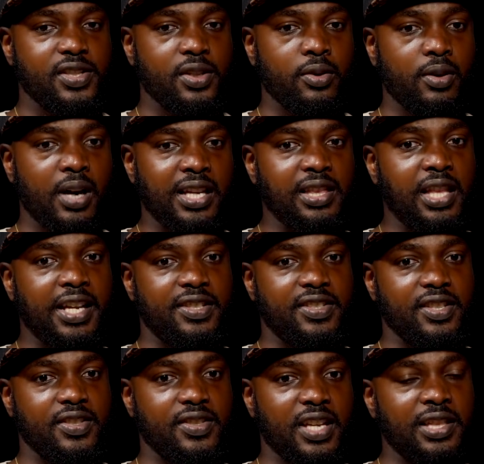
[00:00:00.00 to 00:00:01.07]
So I'd like
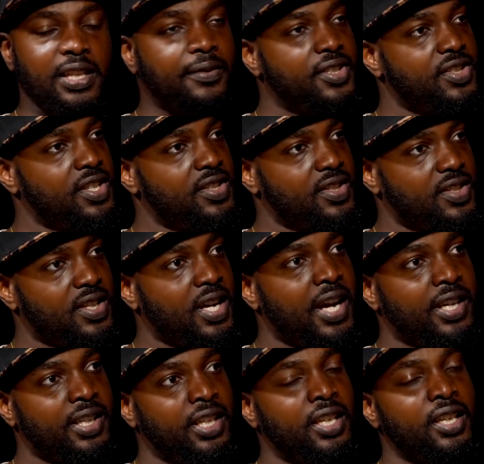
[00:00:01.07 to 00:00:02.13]
to I'd love to see
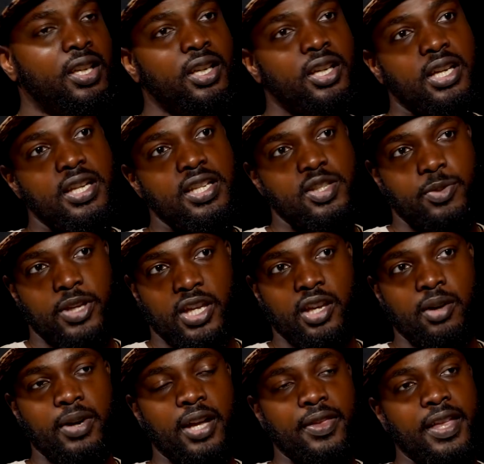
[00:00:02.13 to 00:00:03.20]
society
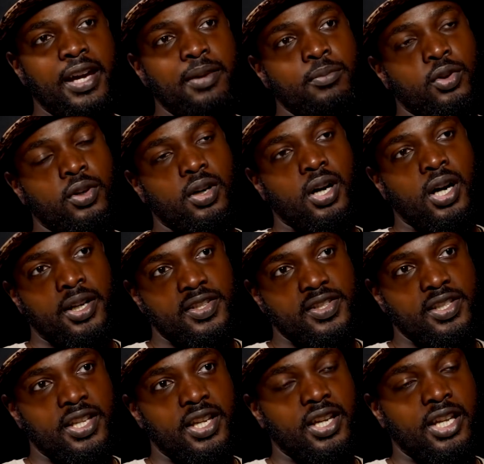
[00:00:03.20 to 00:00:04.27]
speaking about that more
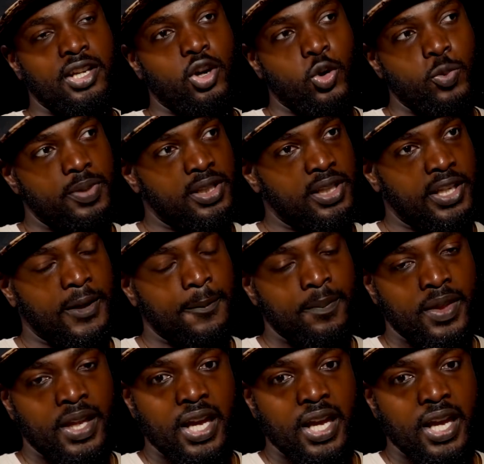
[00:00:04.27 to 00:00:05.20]
honestly and openly.